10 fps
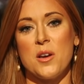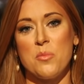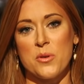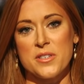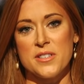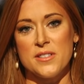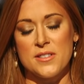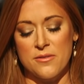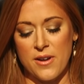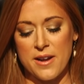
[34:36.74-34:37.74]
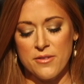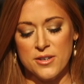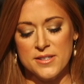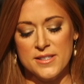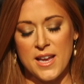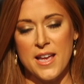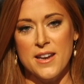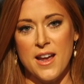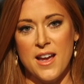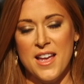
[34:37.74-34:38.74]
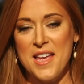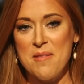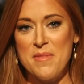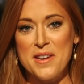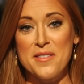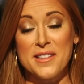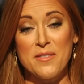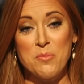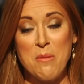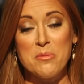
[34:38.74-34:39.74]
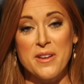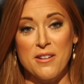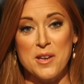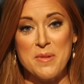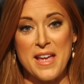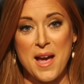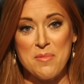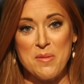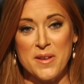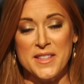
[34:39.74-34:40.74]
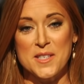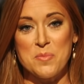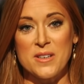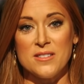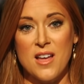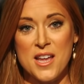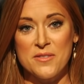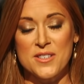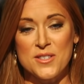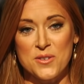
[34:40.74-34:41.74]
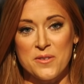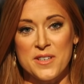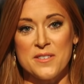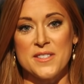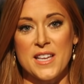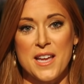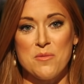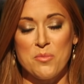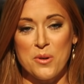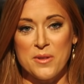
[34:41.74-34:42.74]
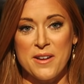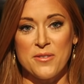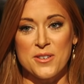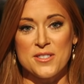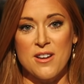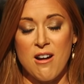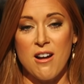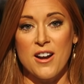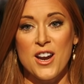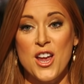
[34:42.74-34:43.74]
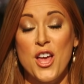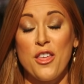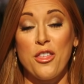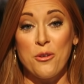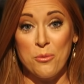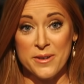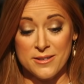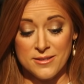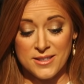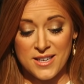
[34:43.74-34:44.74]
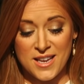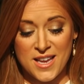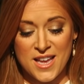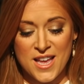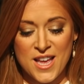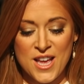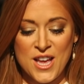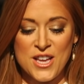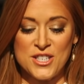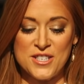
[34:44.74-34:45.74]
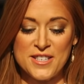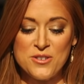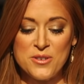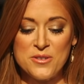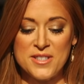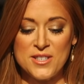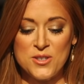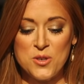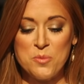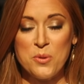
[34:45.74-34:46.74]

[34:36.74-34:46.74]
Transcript: abortion survivors, and many on the left probably aren't going to be happy about this, but a lot of conservatives and pro-lifers are thrilled. She's introduced these two